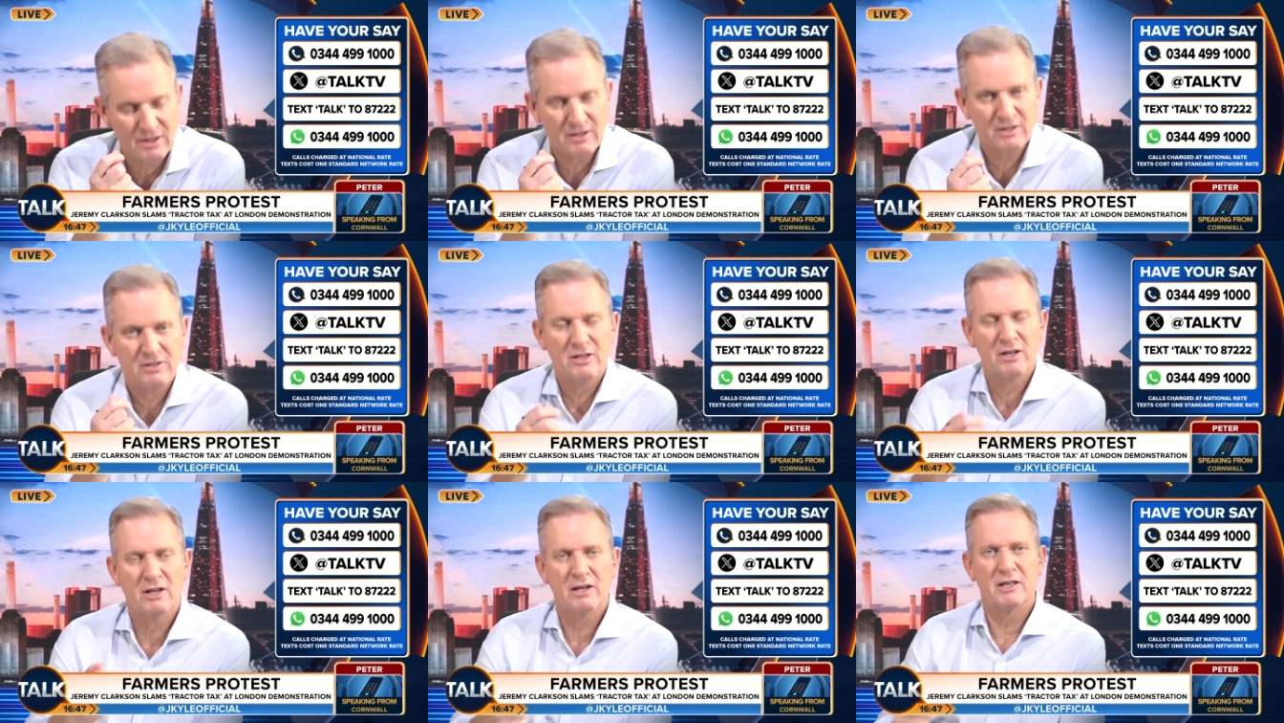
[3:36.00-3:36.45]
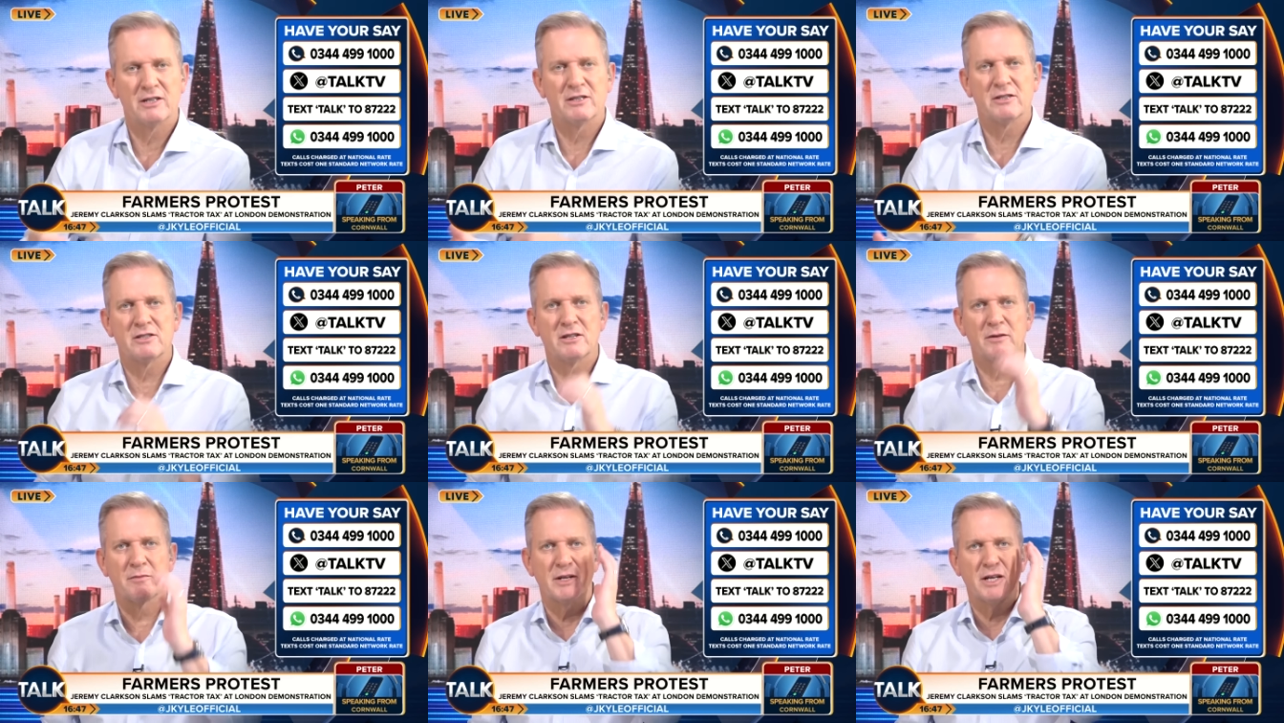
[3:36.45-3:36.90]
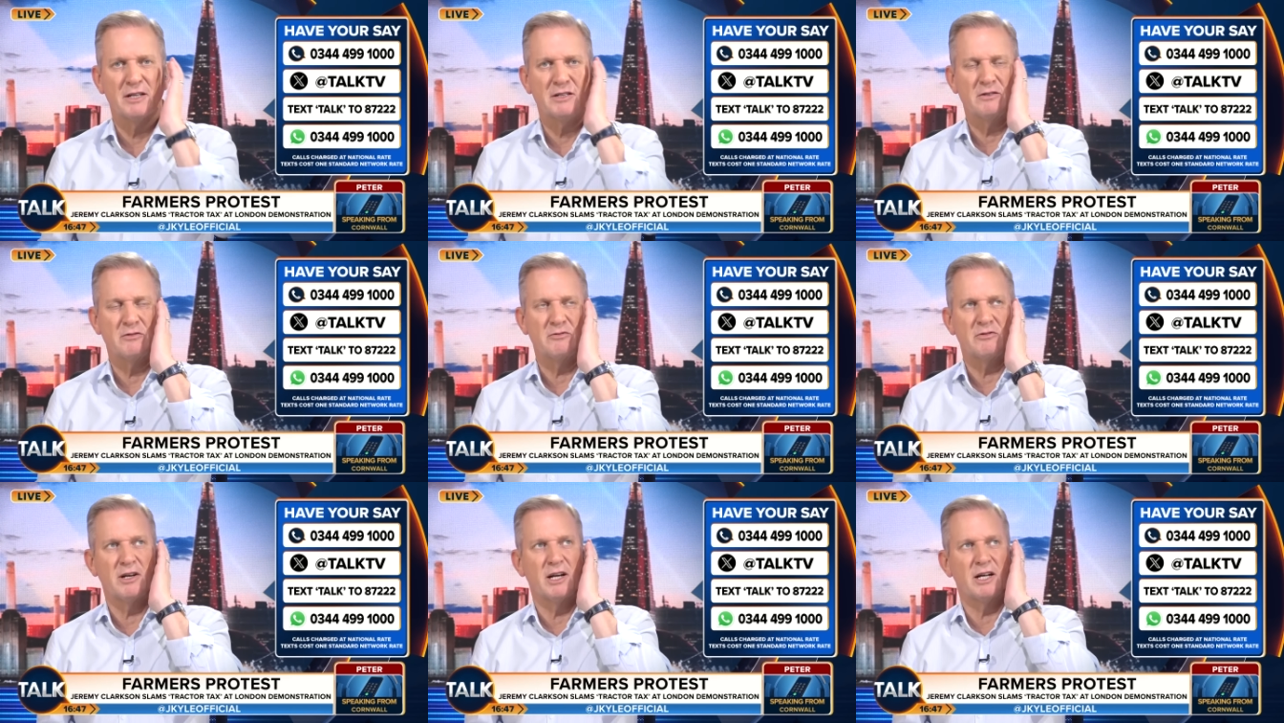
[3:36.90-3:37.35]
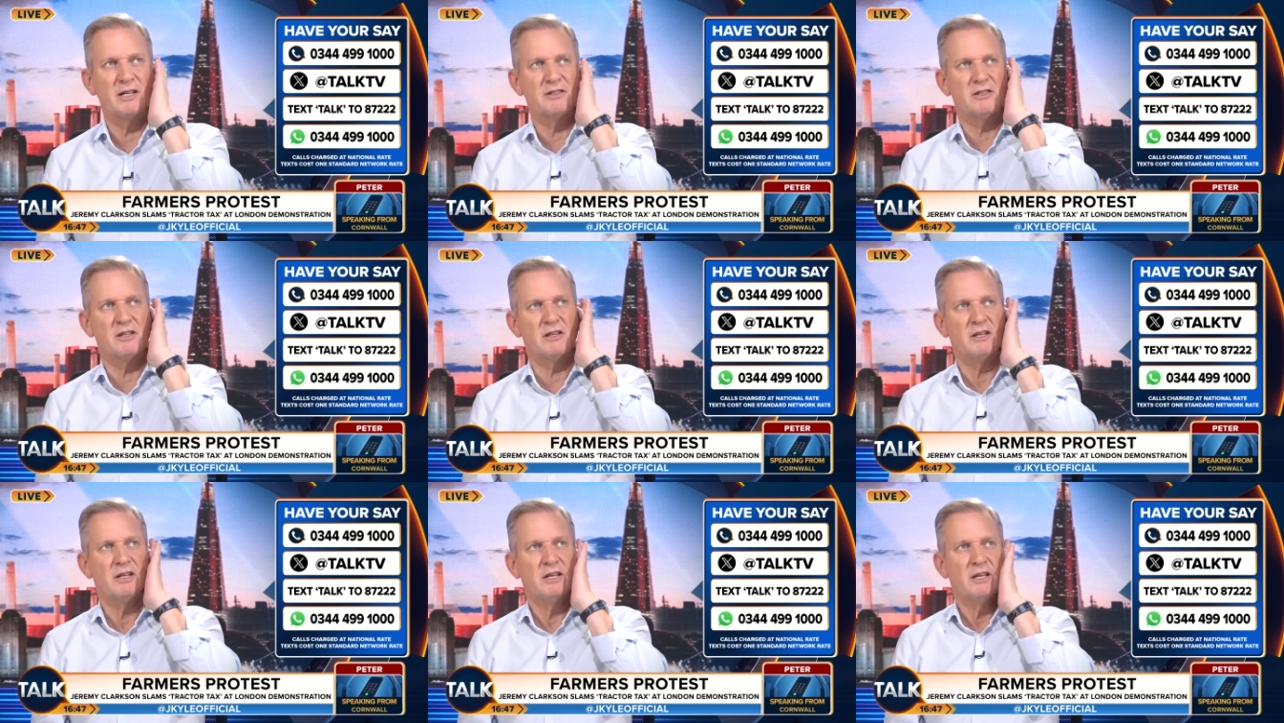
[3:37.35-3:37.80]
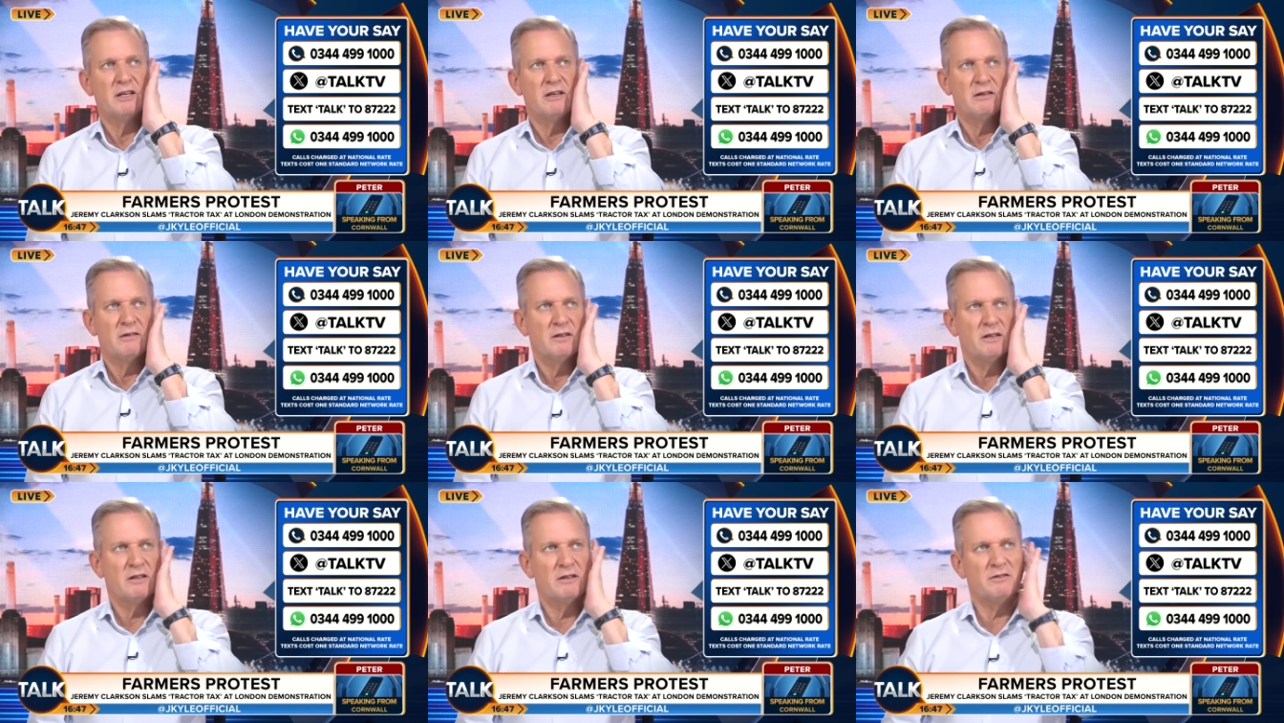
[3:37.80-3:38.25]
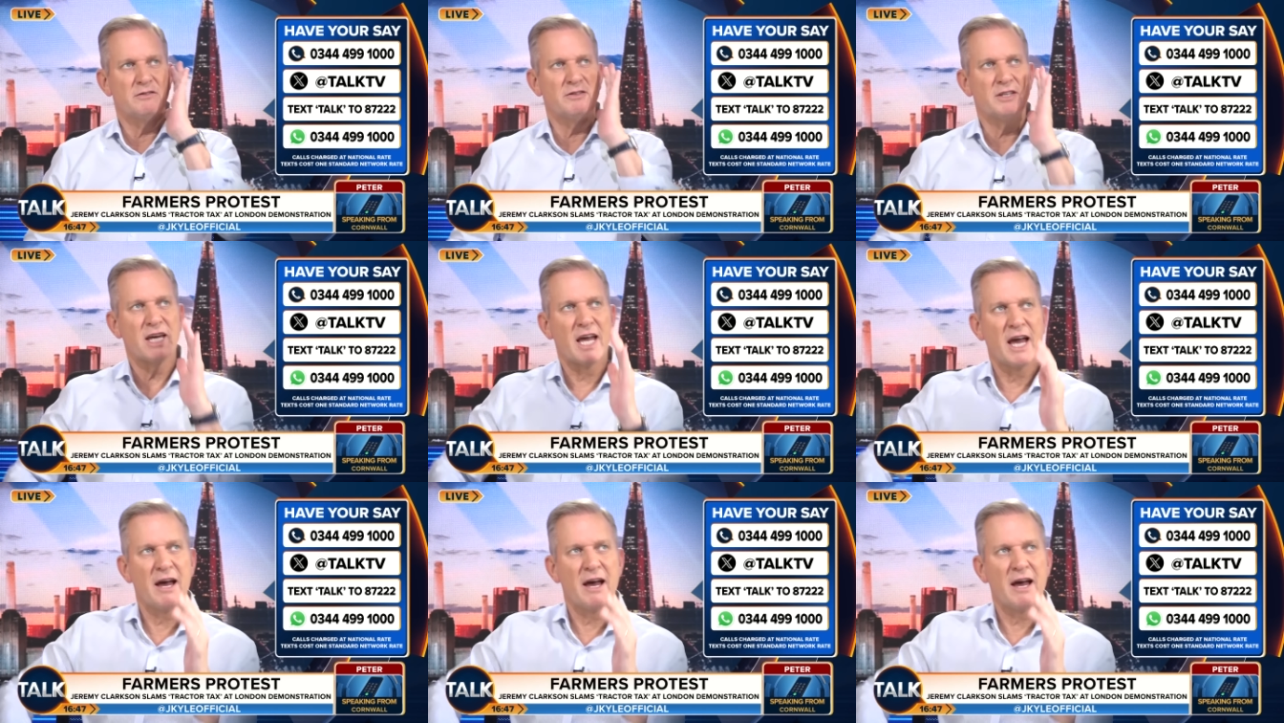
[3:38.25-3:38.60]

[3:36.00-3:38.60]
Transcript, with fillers: this earlier to somebody, I didn't realise that the